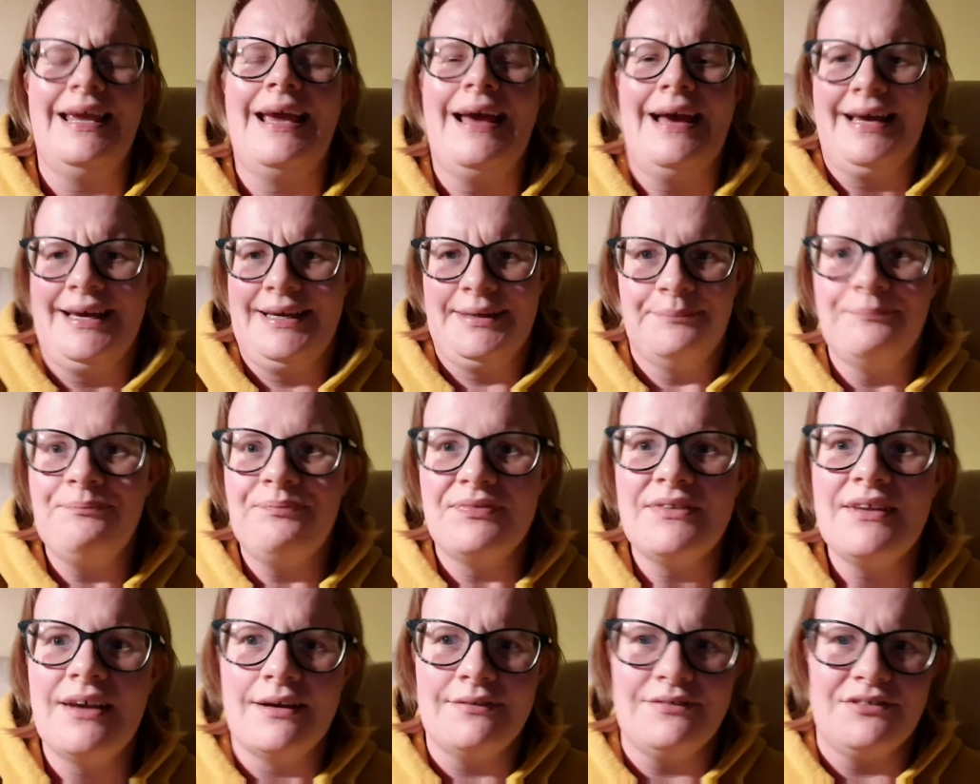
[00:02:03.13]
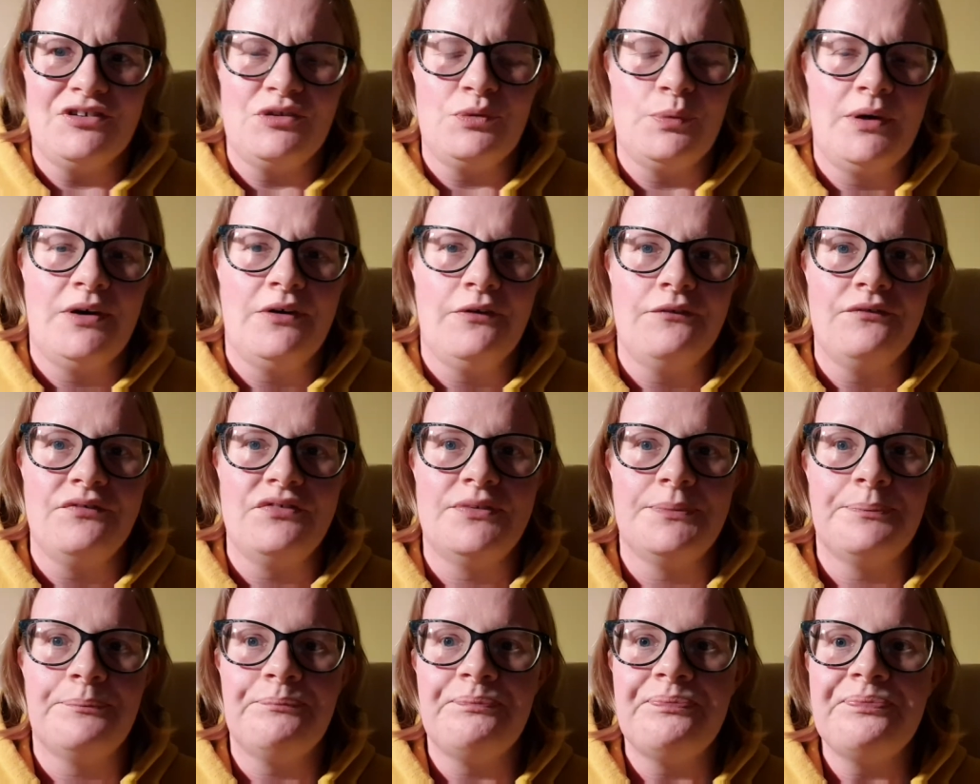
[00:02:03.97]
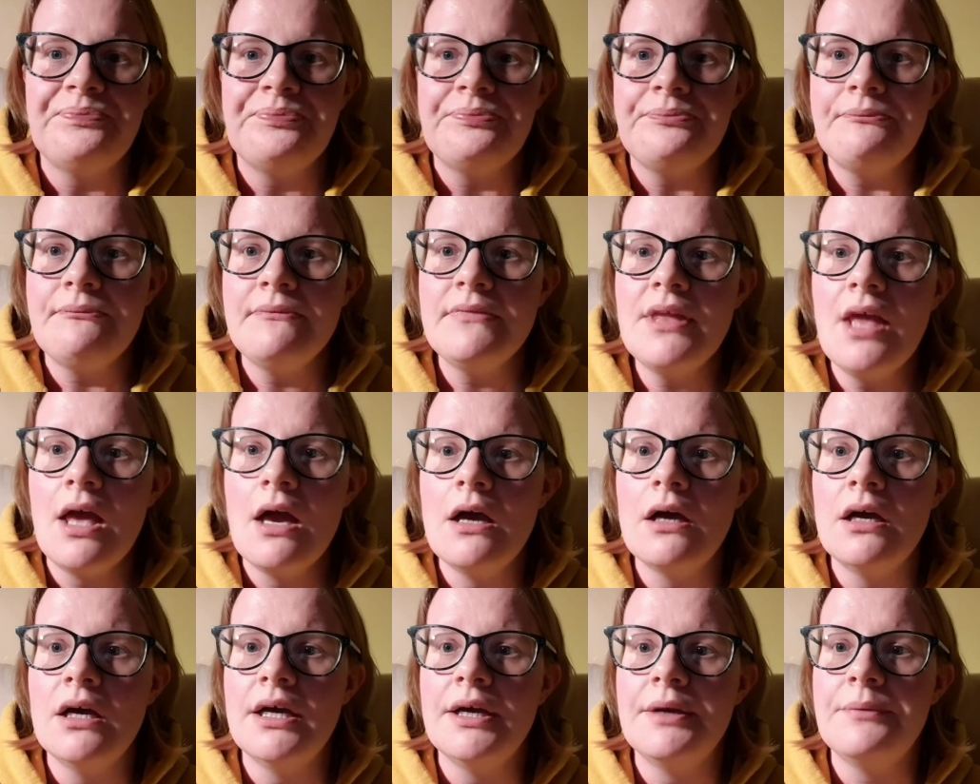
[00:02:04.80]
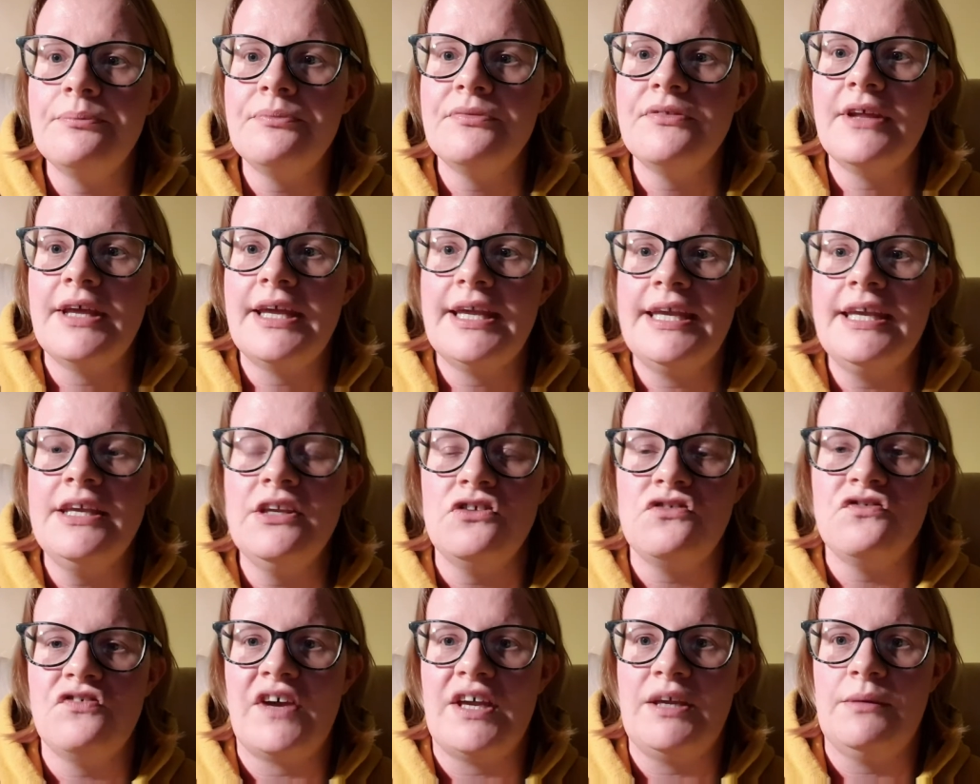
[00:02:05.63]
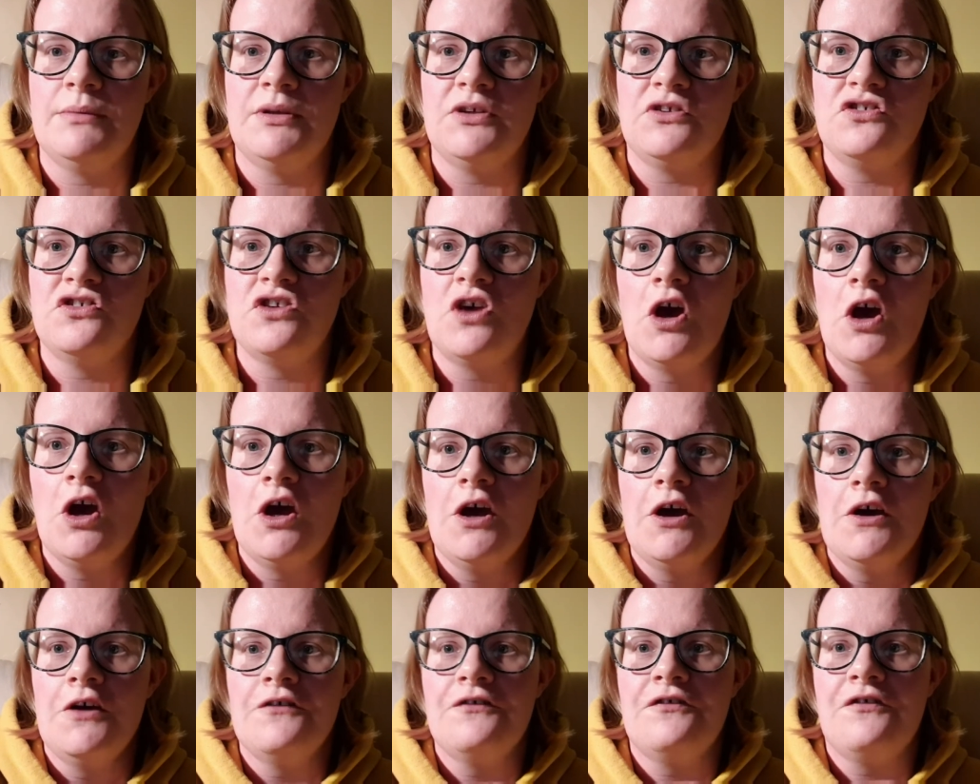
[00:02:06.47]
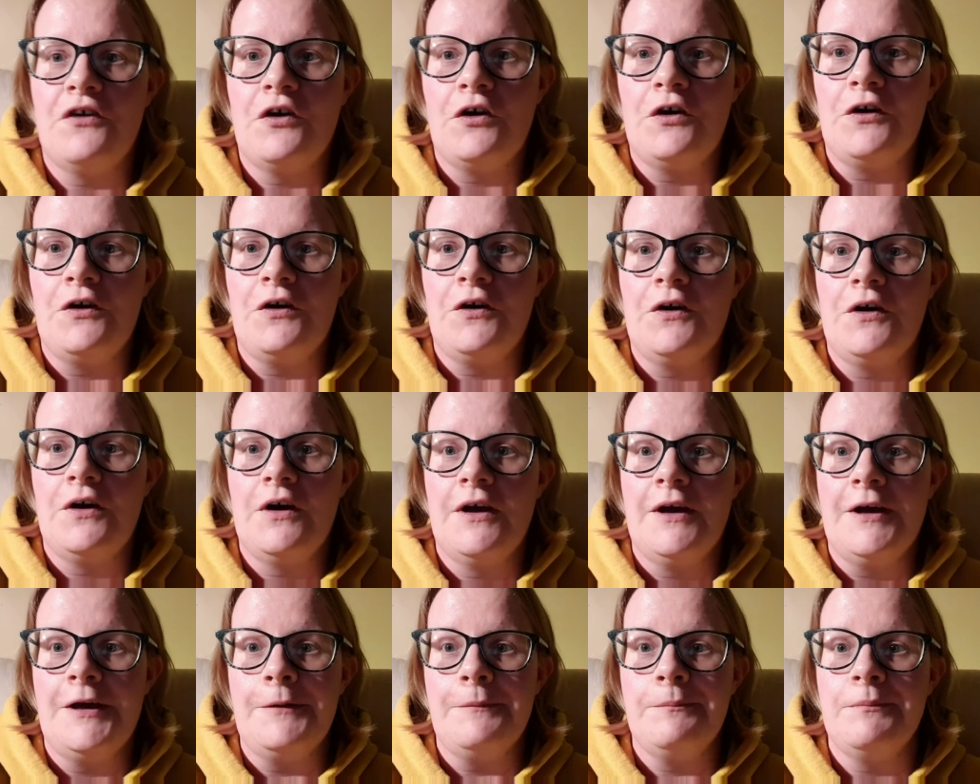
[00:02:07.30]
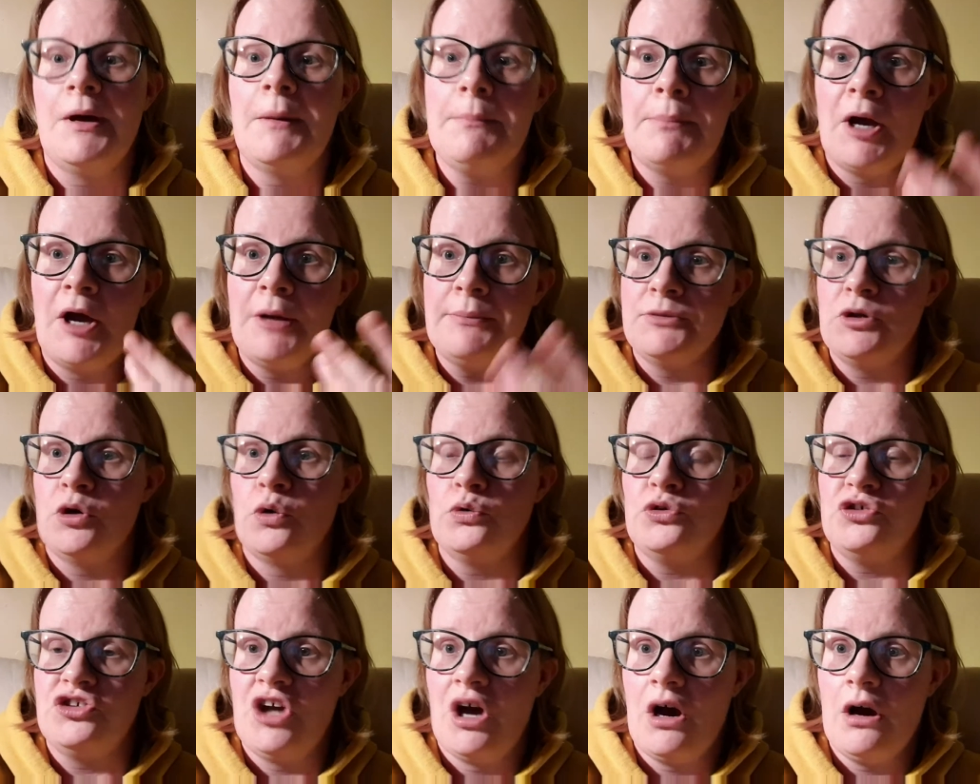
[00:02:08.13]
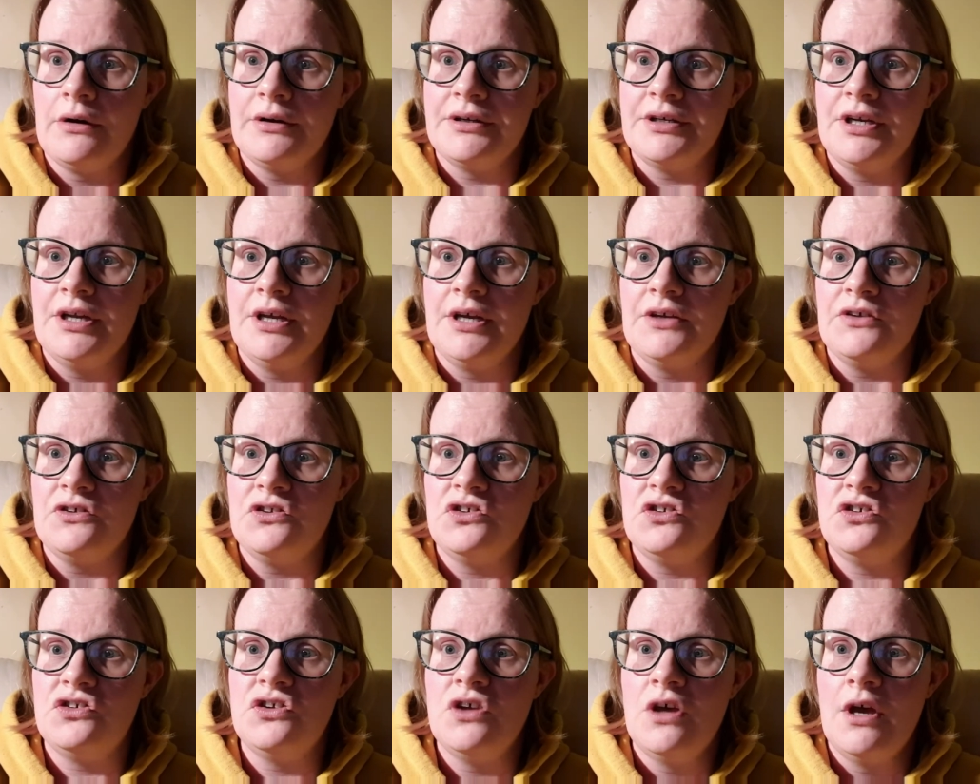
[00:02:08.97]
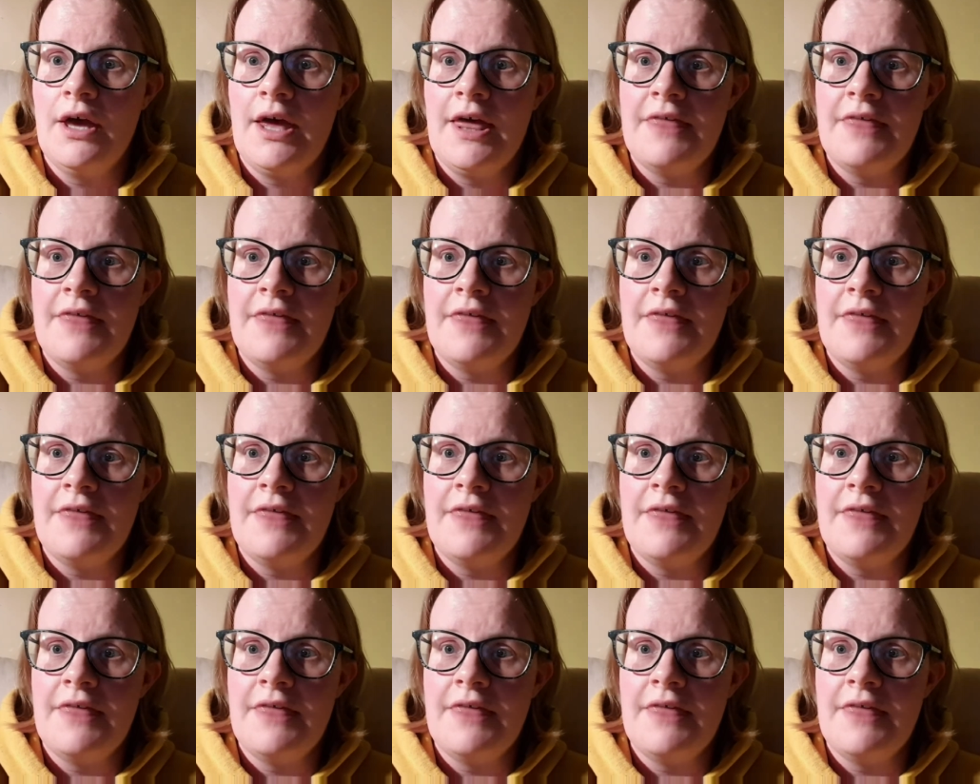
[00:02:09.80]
yeah, under 12s. He's famous for a poem called Darkness.